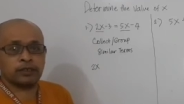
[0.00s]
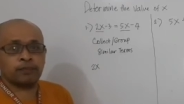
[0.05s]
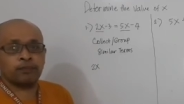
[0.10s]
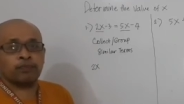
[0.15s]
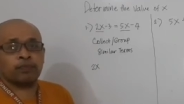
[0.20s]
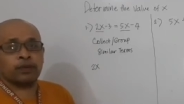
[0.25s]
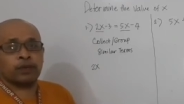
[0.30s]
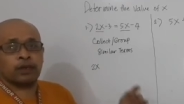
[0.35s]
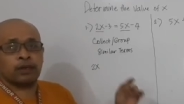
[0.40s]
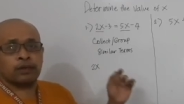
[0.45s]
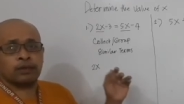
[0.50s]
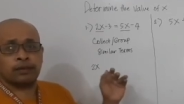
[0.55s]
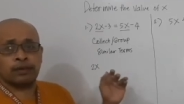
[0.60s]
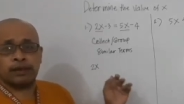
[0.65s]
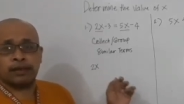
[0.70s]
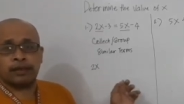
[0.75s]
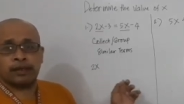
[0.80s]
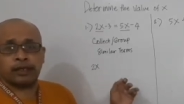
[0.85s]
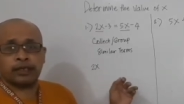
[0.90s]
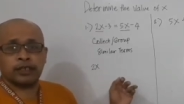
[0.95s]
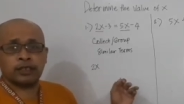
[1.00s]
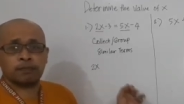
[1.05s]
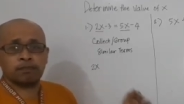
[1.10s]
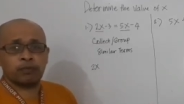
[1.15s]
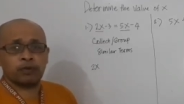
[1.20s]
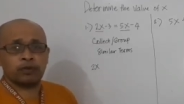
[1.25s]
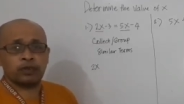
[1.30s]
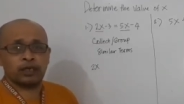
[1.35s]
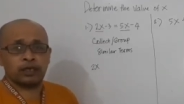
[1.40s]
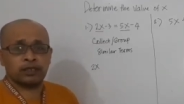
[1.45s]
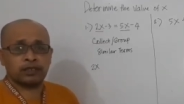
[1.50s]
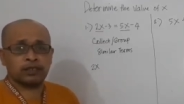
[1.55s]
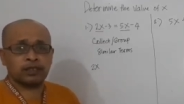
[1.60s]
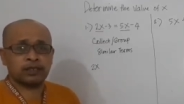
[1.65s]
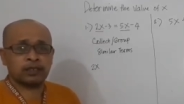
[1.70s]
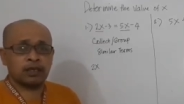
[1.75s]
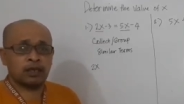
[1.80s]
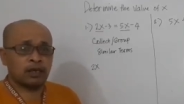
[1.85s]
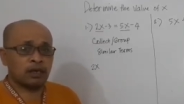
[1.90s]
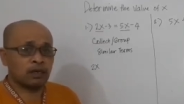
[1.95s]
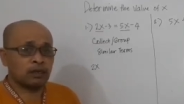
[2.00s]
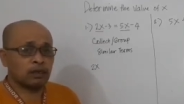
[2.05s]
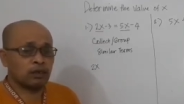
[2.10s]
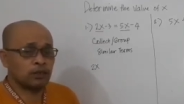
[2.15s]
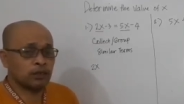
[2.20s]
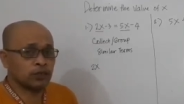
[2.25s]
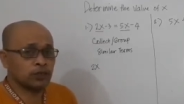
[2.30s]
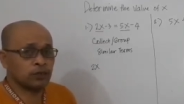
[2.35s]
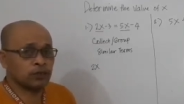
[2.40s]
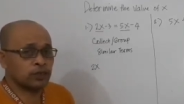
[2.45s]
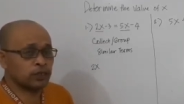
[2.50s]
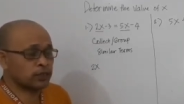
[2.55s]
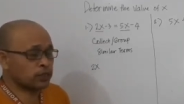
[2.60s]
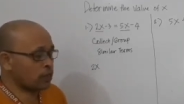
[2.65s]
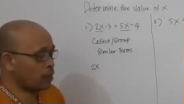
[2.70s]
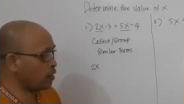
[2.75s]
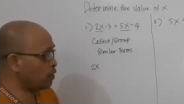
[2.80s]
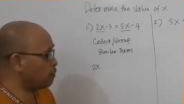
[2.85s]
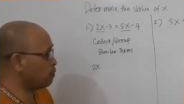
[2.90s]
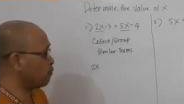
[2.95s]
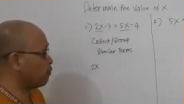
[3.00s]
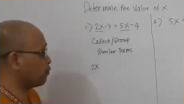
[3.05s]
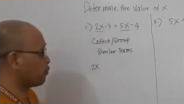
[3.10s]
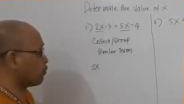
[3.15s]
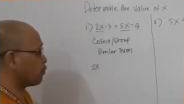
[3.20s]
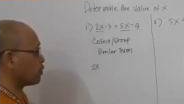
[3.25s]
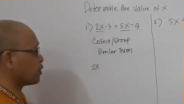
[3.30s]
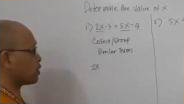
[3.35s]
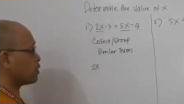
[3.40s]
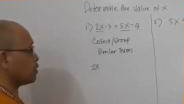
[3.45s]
as their exponents are also the same.